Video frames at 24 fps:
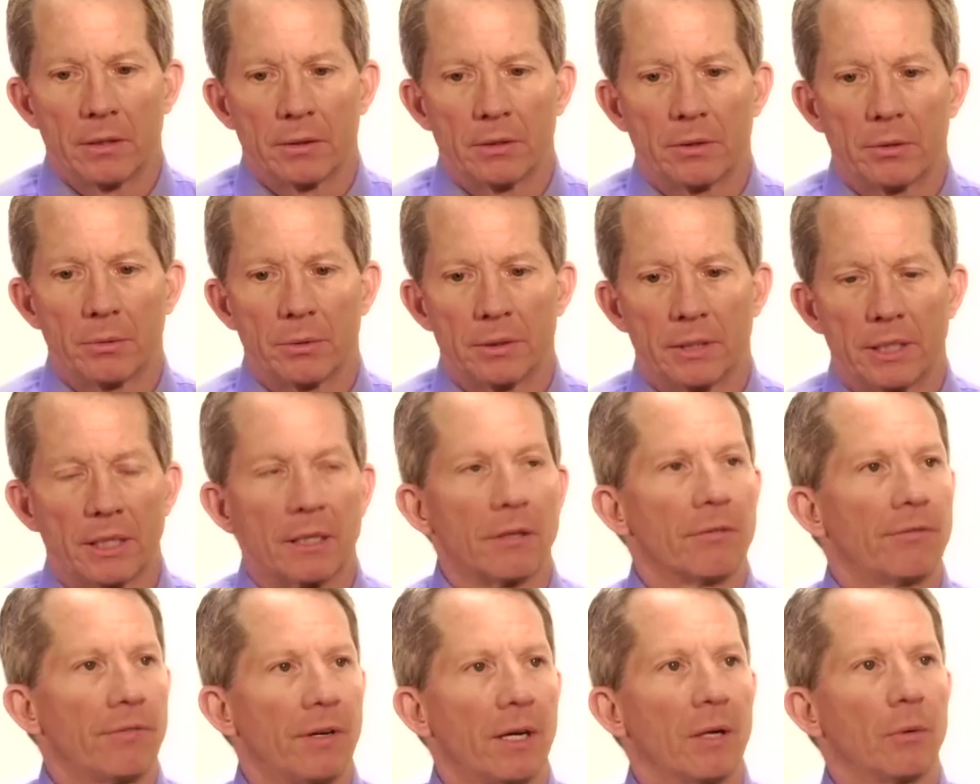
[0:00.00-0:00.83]
to
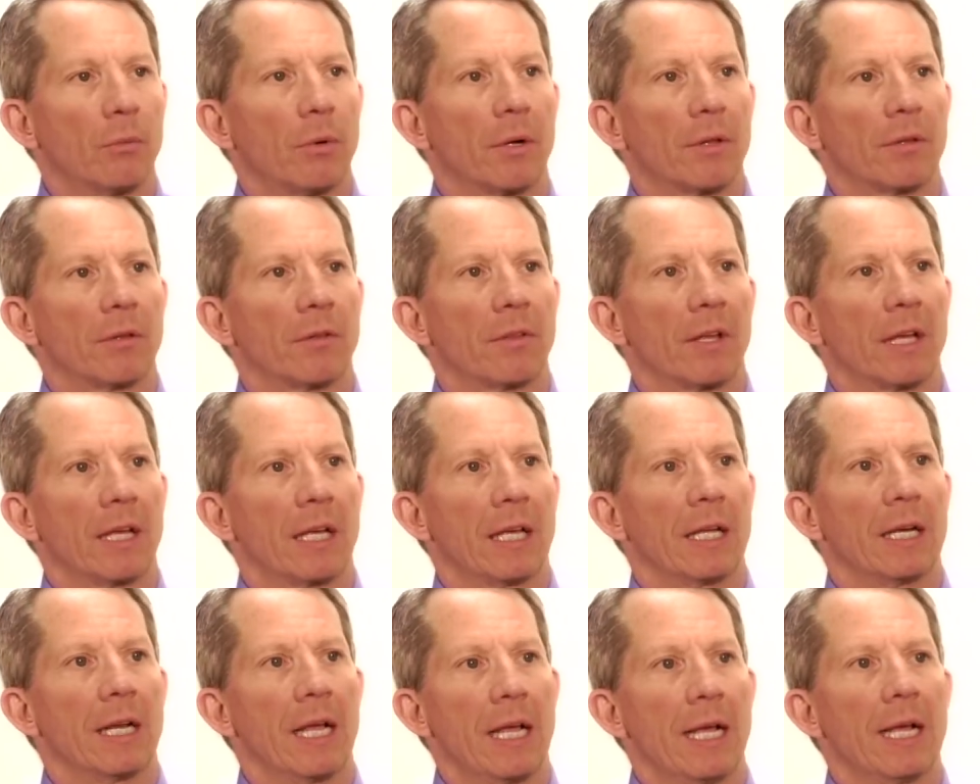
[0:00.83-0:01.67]
identify whether they
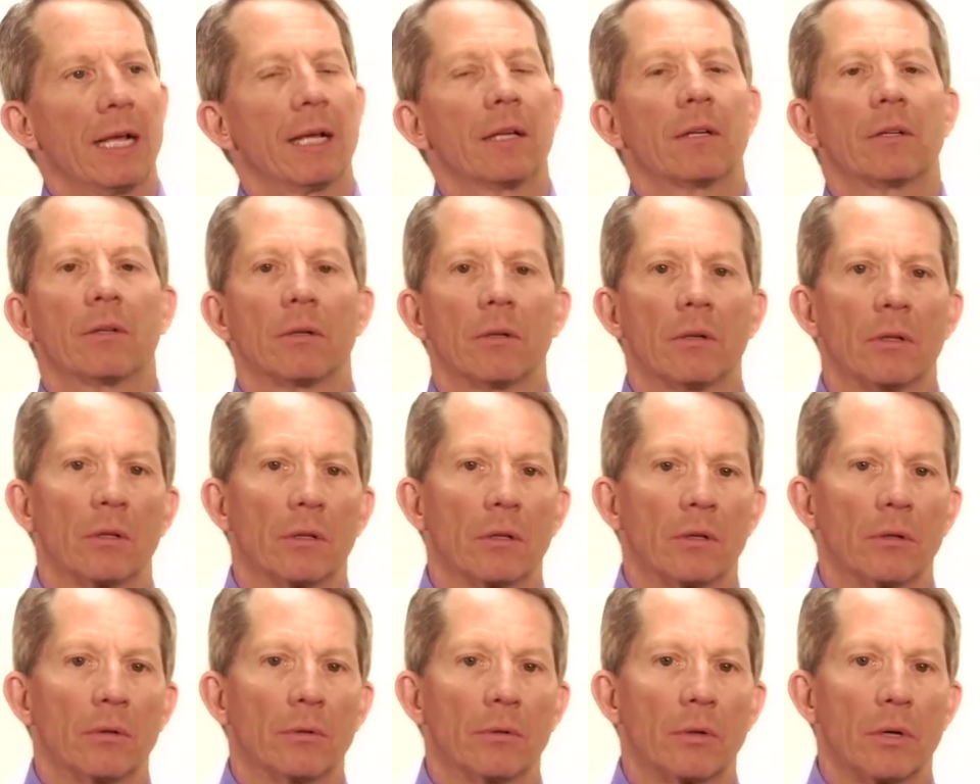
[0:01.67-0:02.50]
can handle a
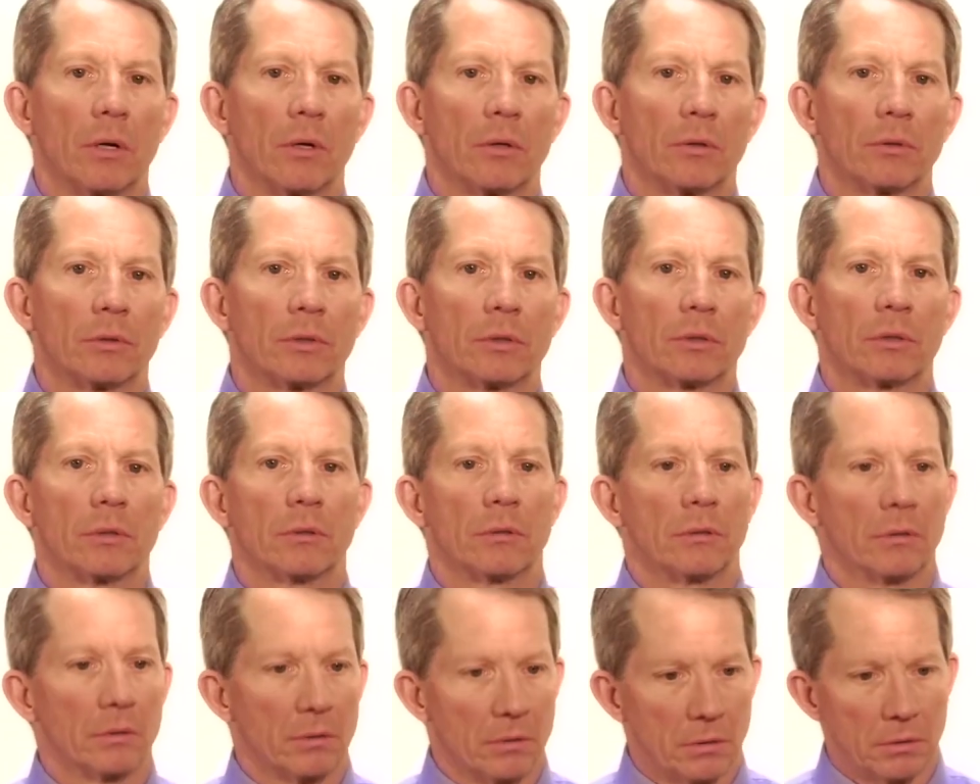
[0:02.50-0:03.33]
glucose
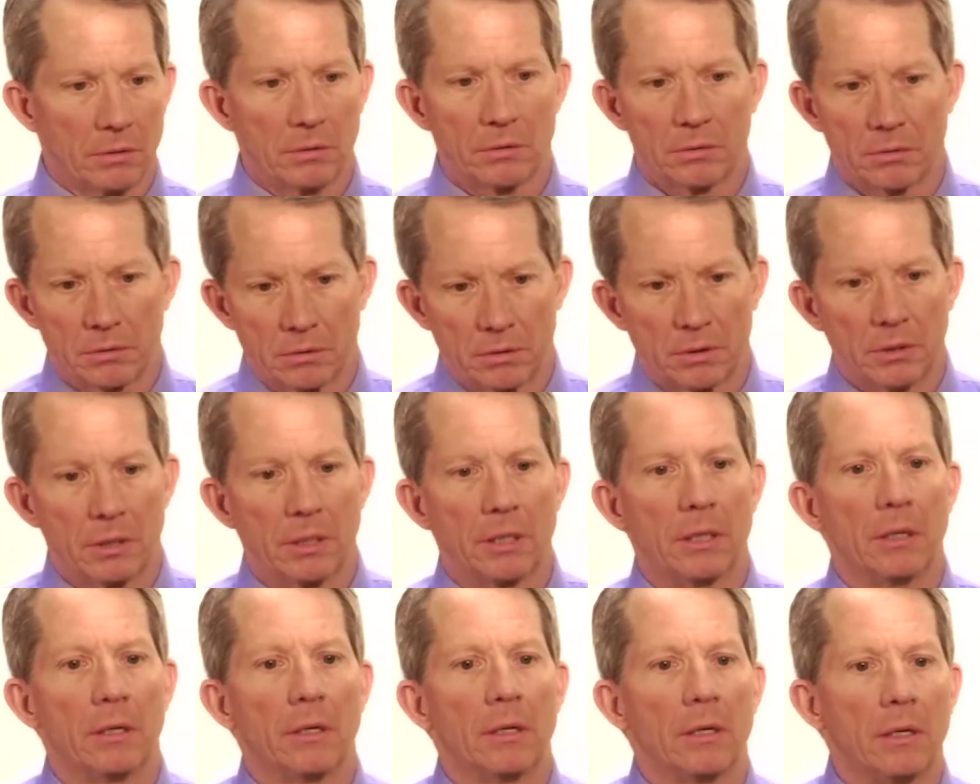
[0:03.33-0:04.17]

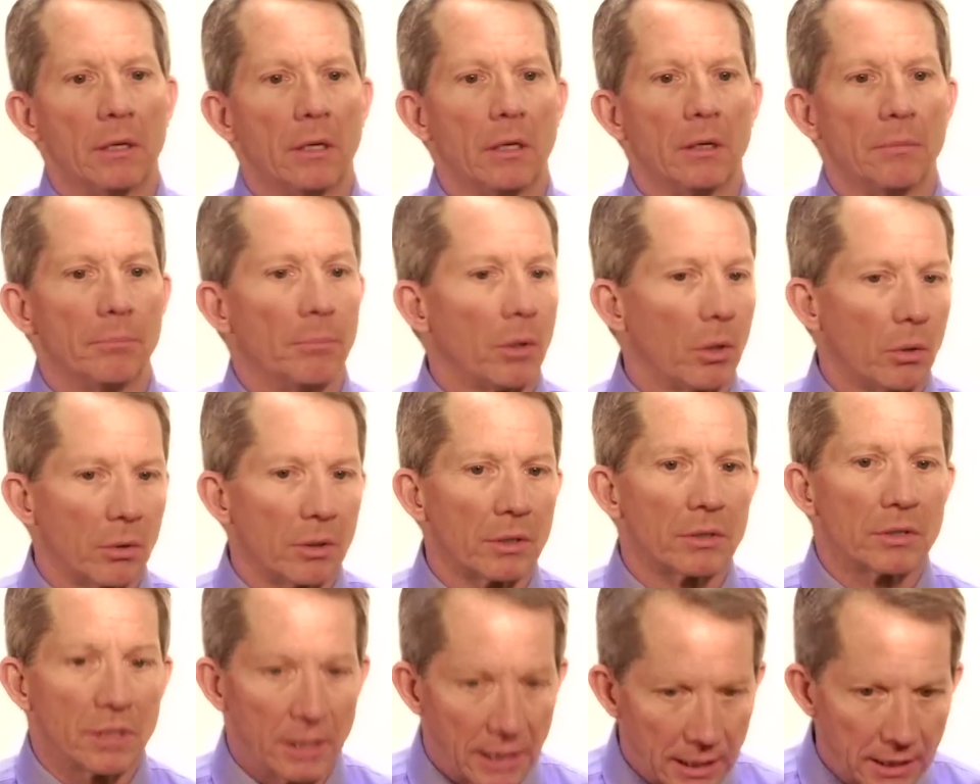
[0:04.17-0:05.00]
uh,
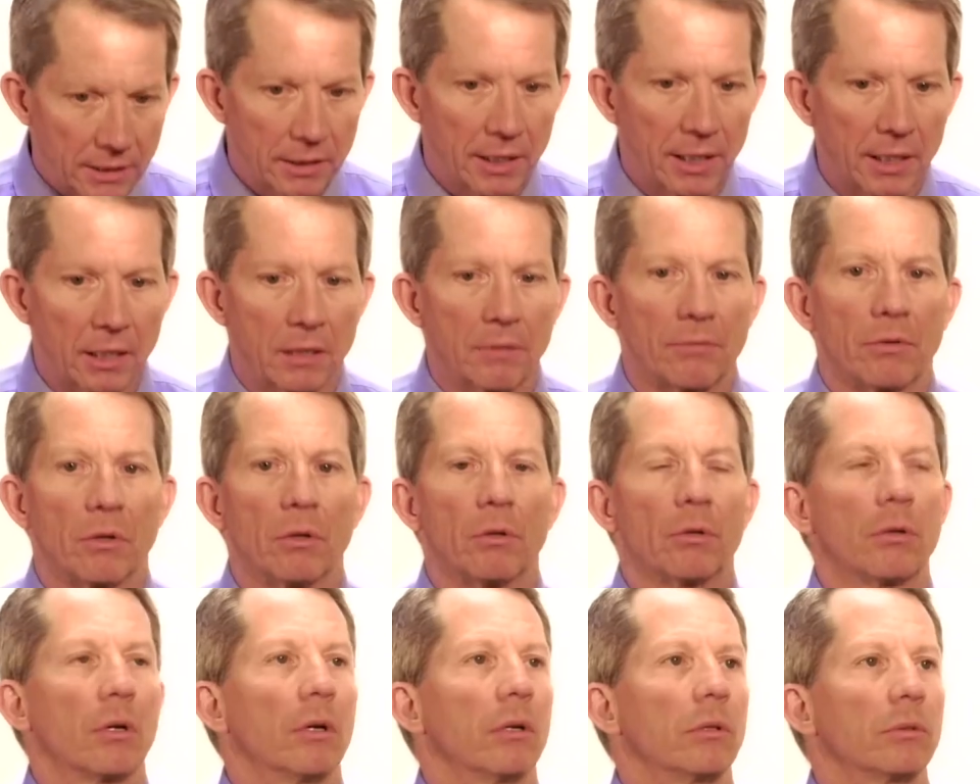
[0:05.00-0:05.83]
bolus, an intake of
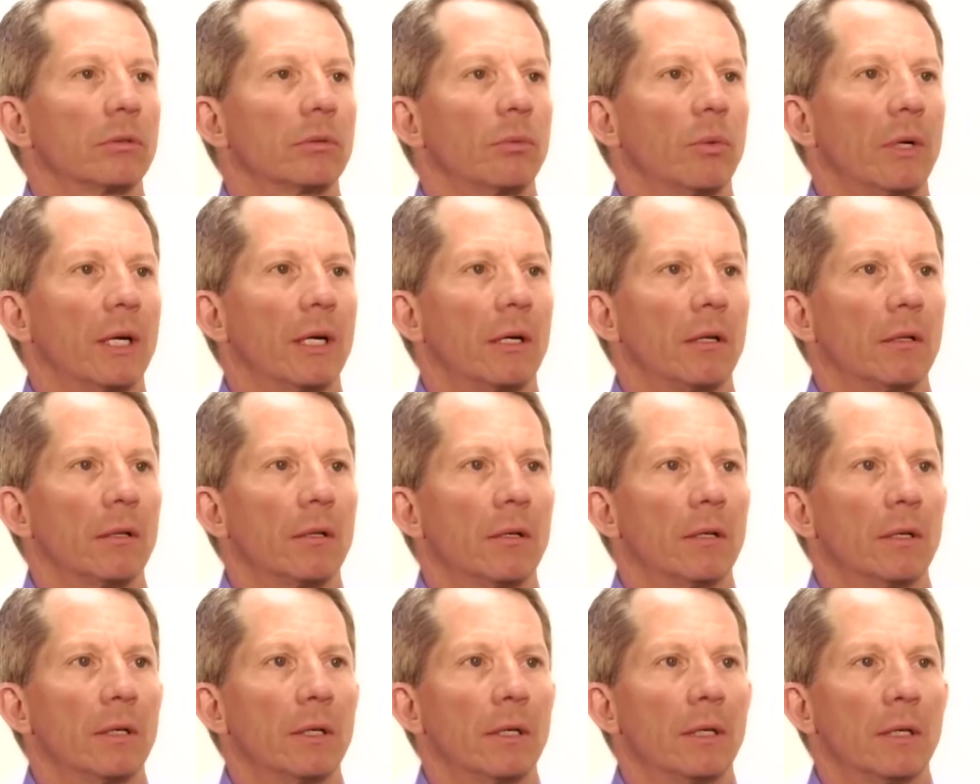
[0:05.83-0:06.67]
glucose well,
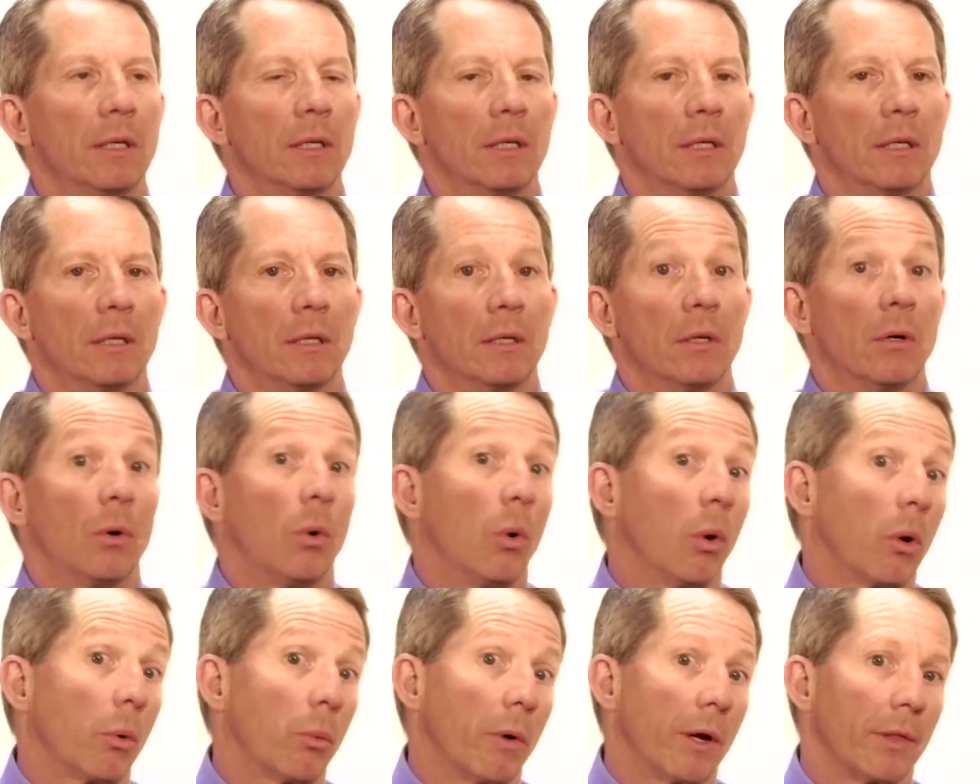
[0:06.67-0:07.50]

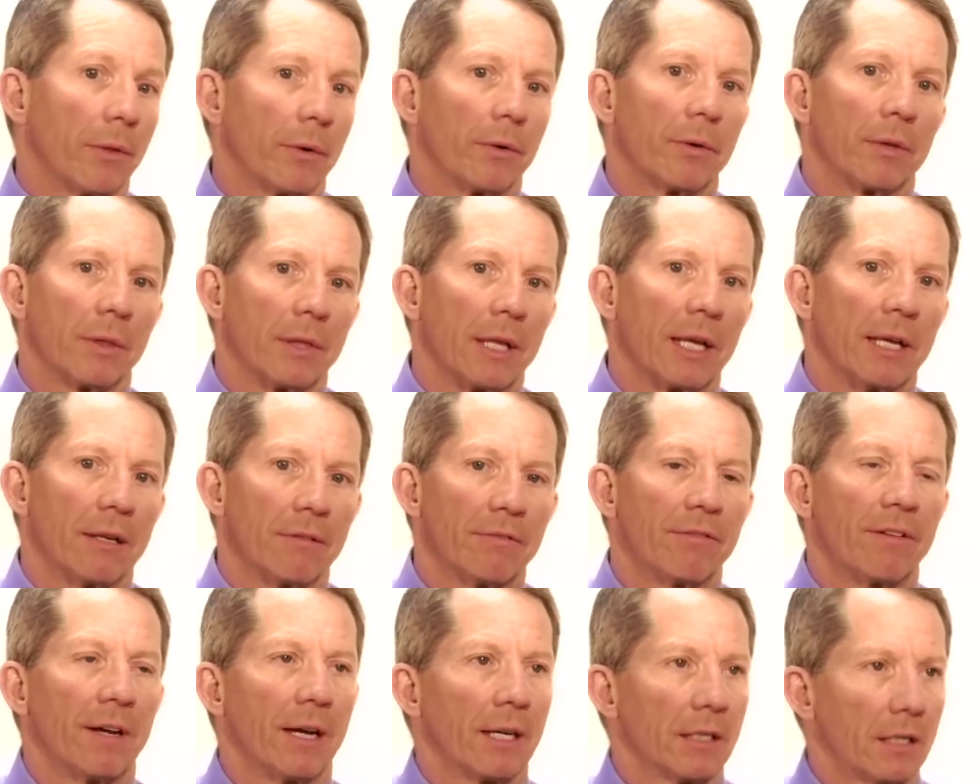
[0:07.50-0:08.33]
or whether they in
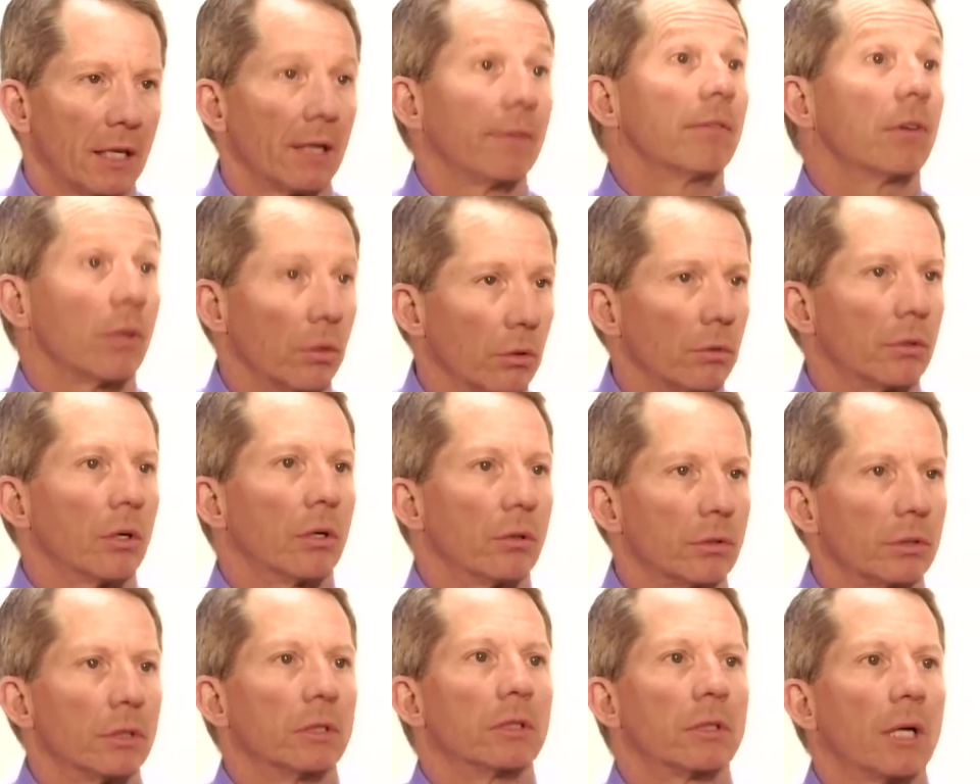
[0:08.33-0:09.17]
fact have
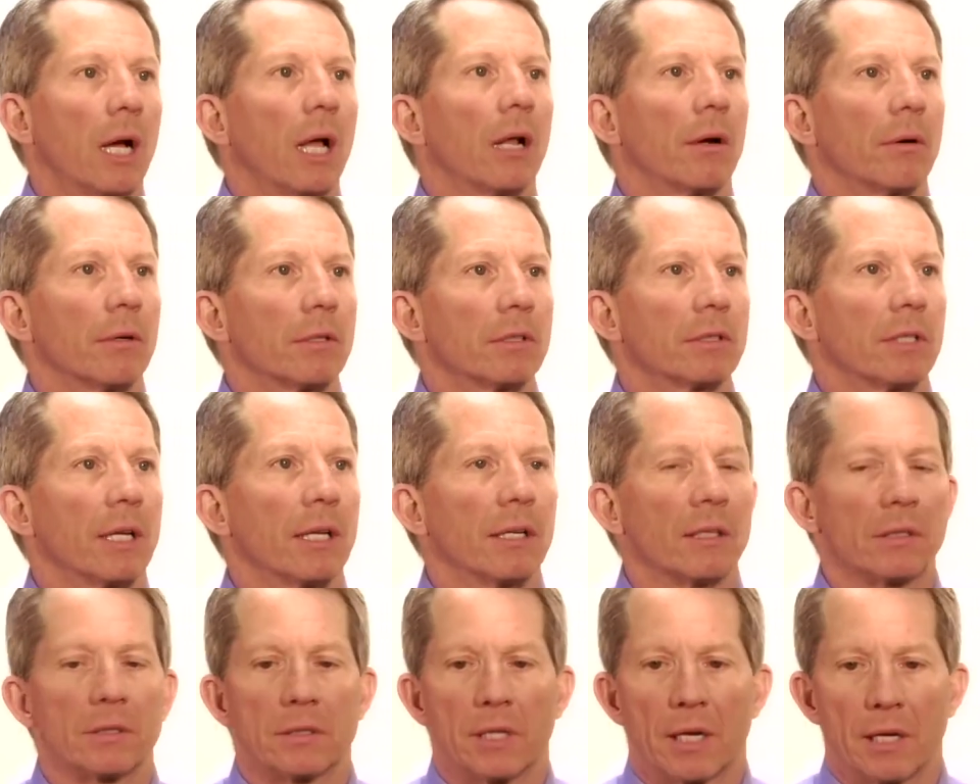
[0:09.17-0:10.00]
glucose intolerance,
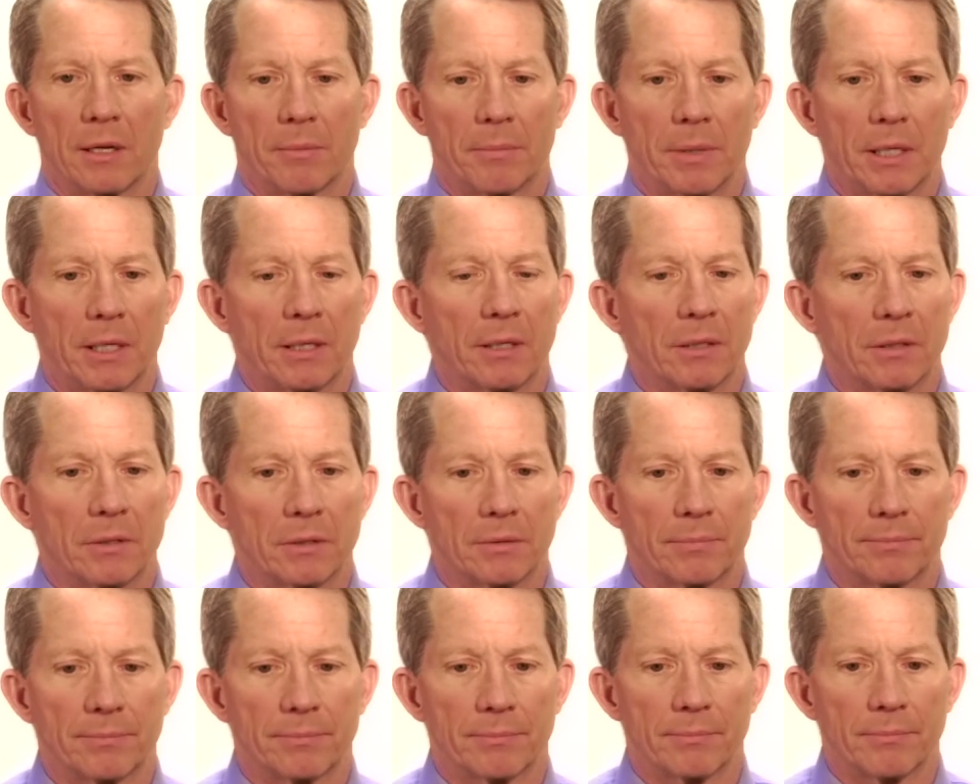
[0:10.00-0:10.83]
that is diabetes.